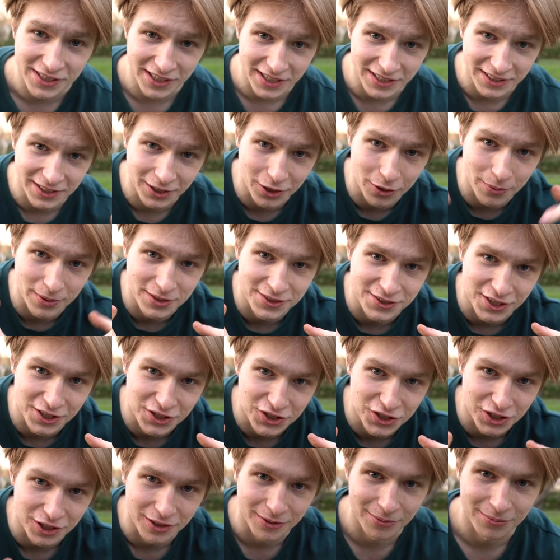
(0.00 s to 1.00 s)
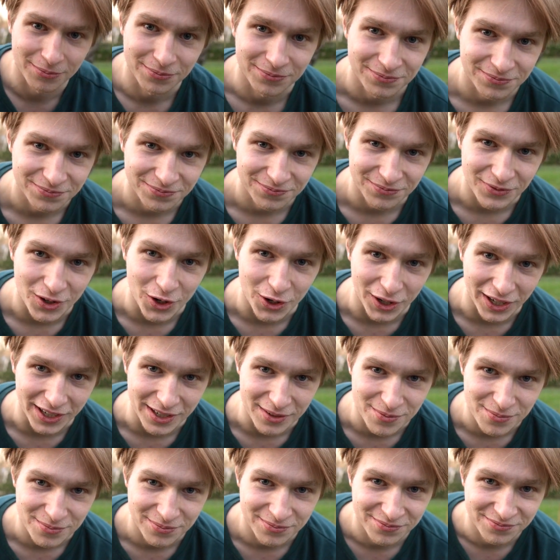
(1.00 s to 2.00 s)
in the comment section. Okay,
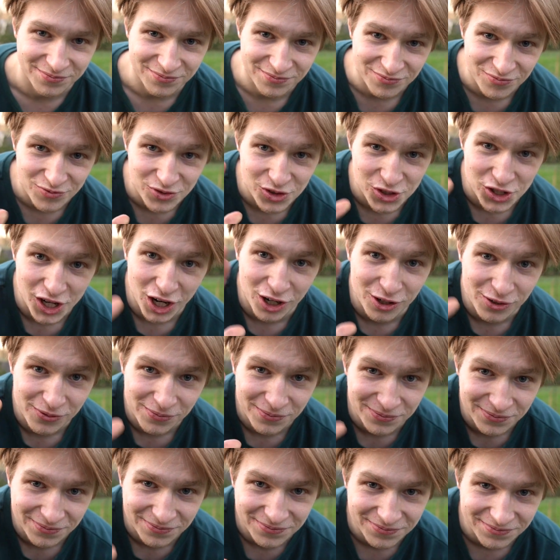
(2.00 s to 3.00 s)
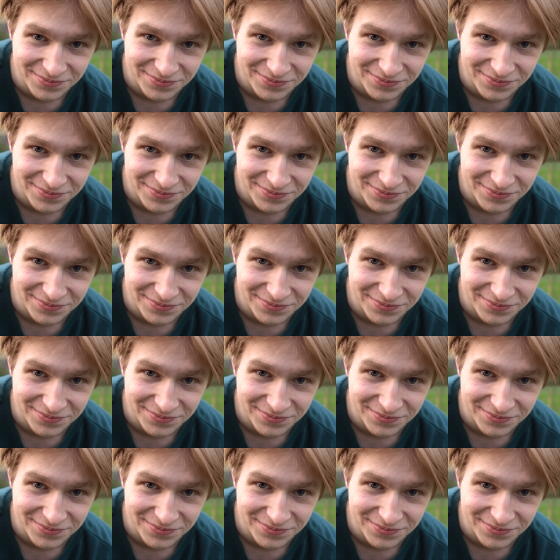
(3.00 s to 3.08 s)
ciao!